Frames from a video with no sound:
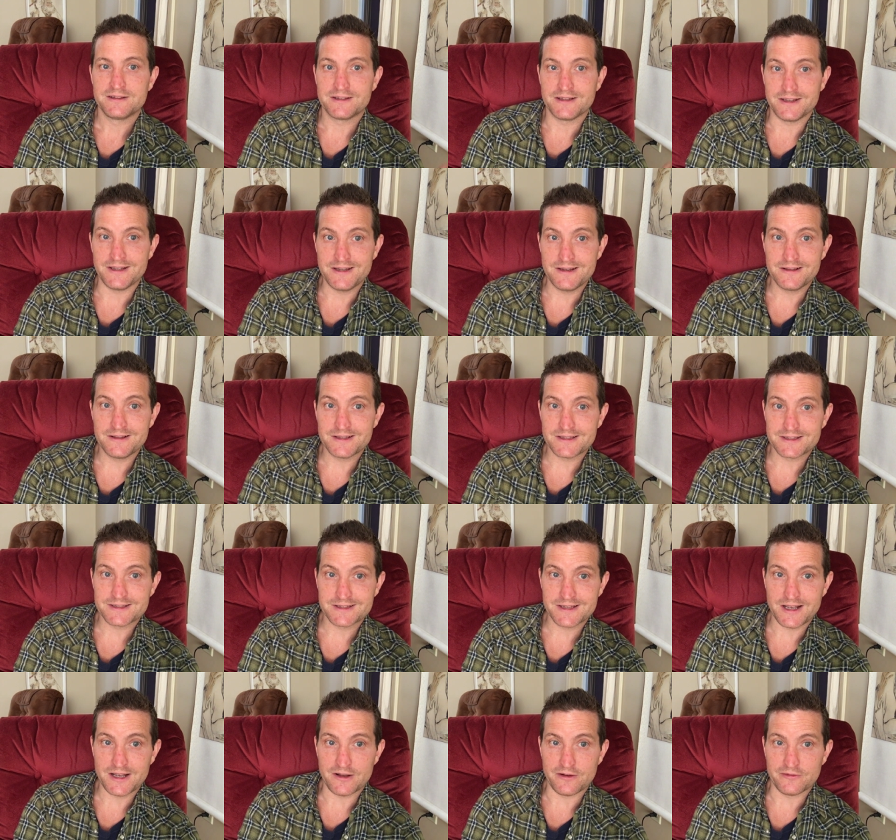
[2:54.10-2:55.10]
to heal
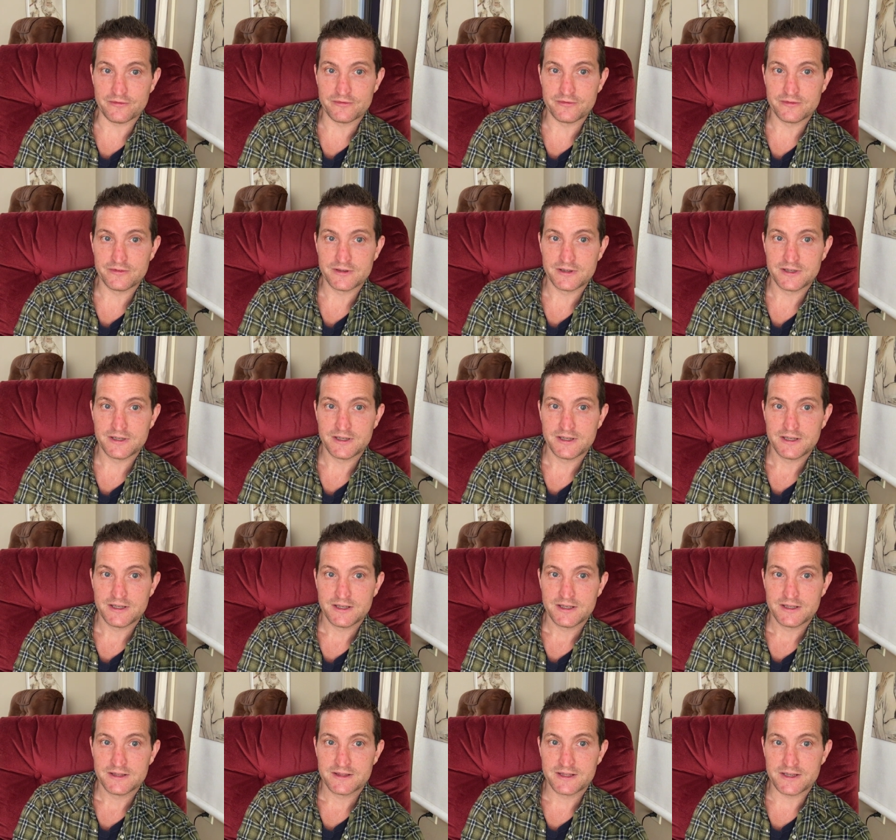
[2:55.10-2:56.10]
itself,
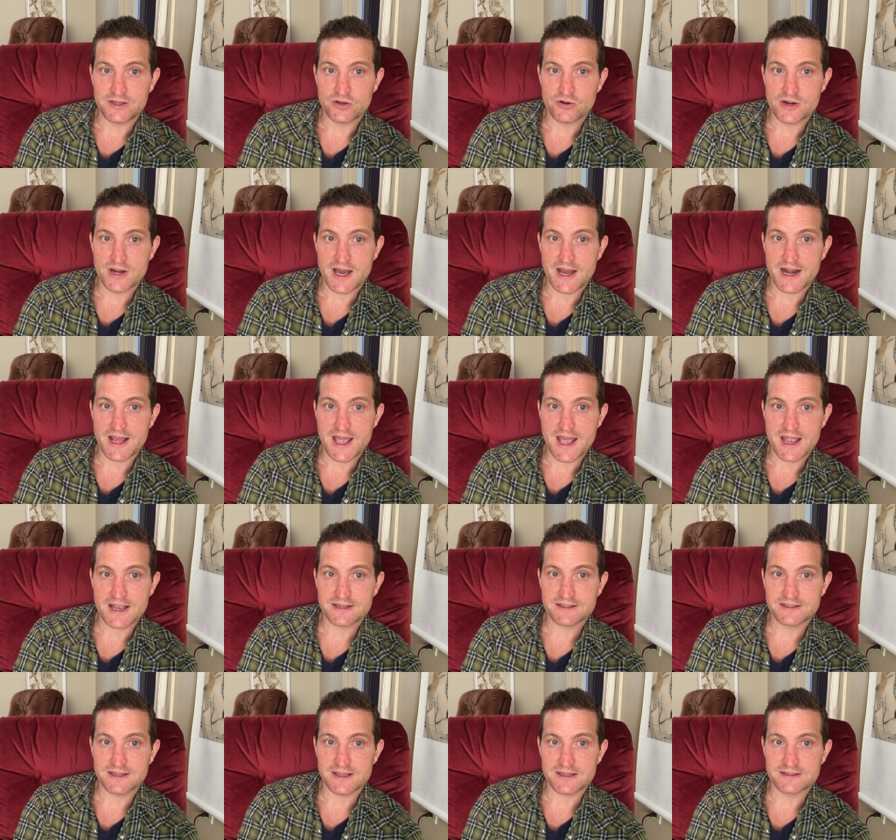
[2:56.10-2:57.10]
then you're not
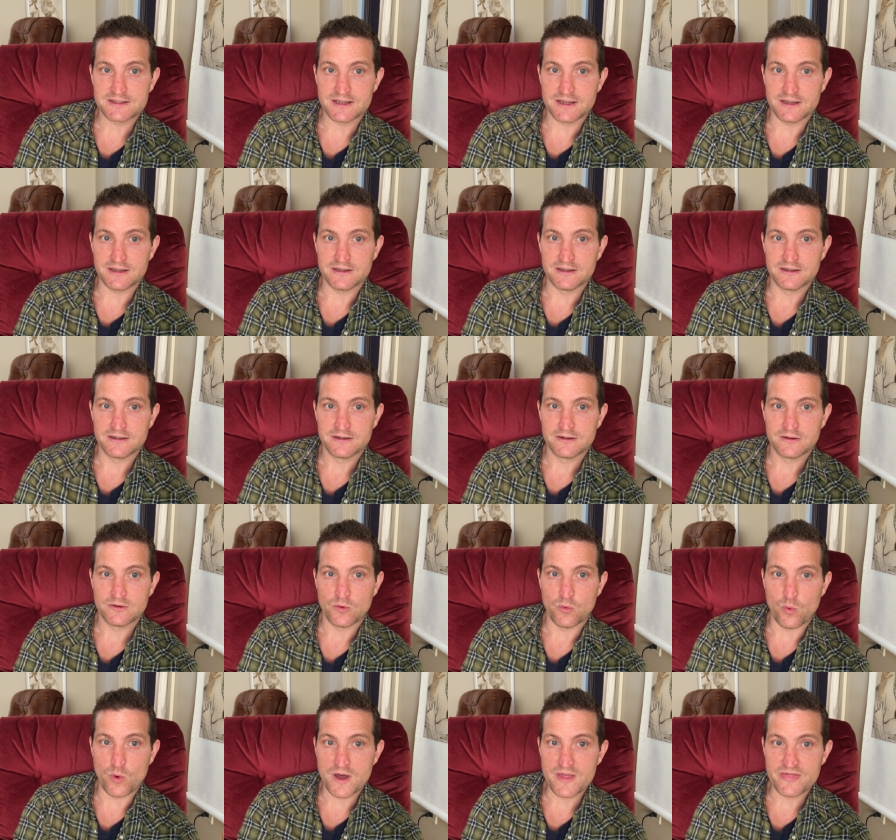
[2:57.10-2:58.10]
accessing
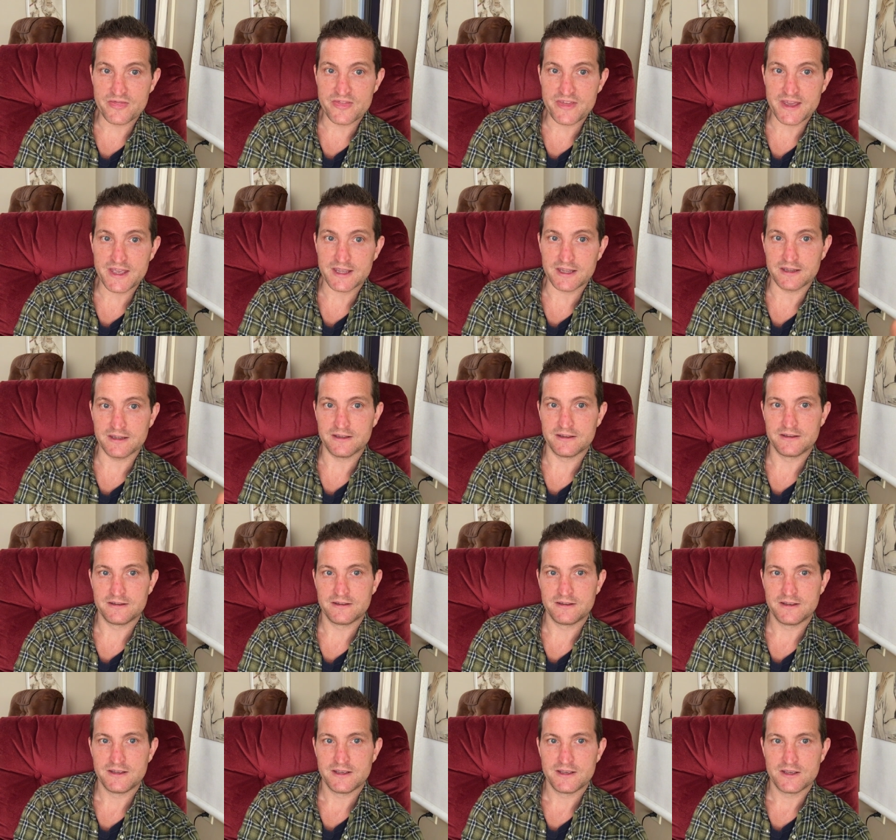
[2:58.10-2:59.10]
one thing
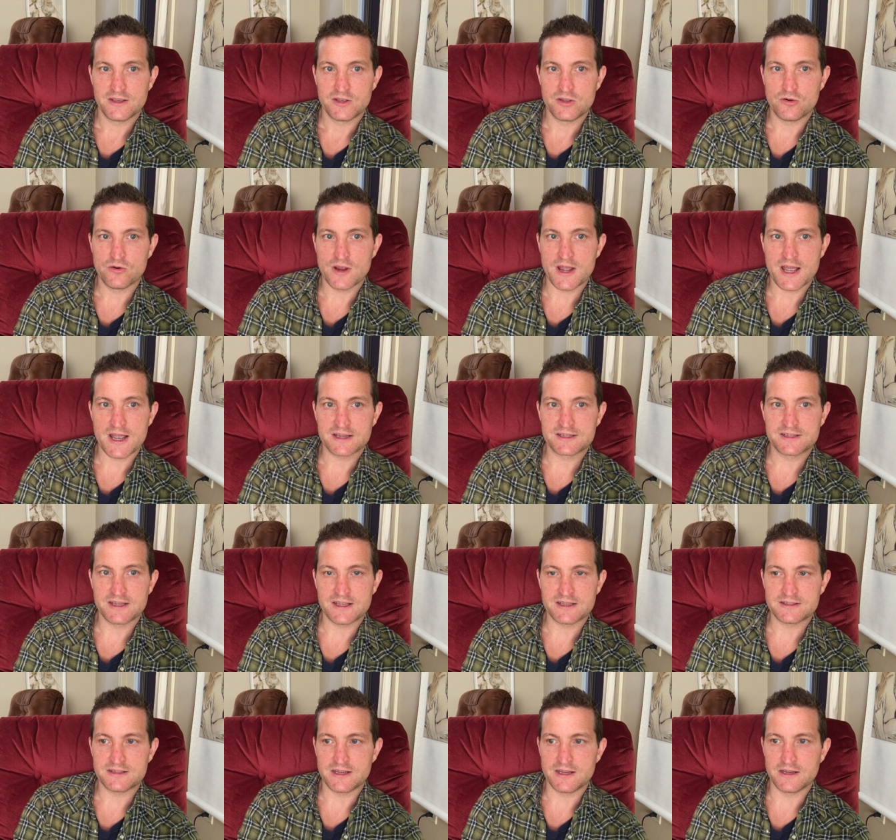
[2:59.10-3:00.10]
you're
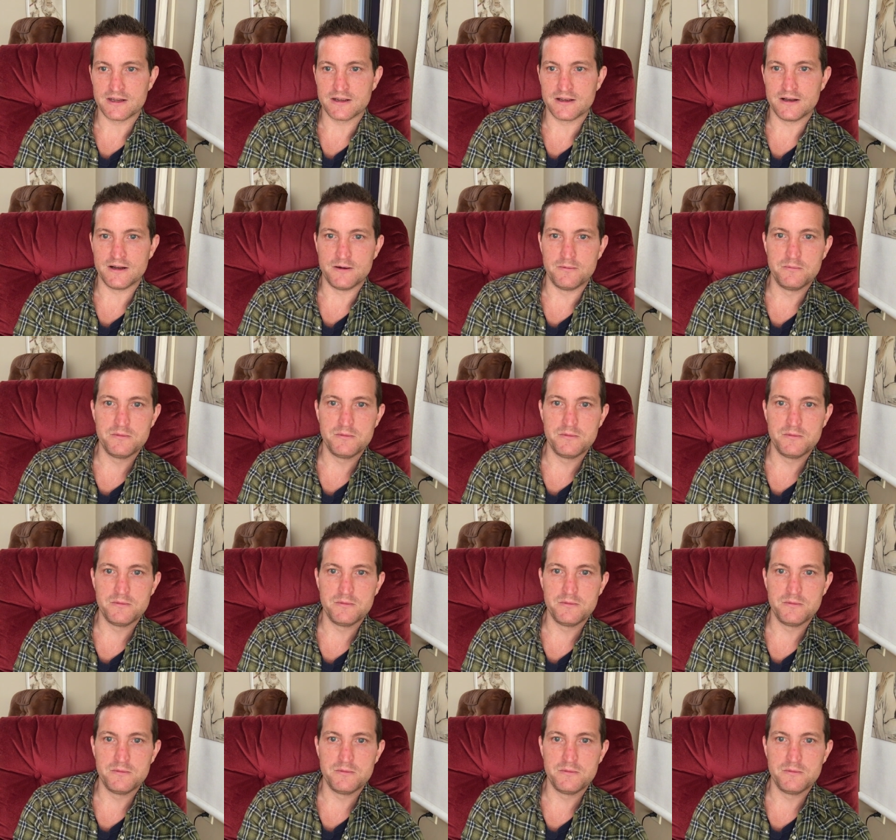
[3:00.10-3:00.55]
accessing a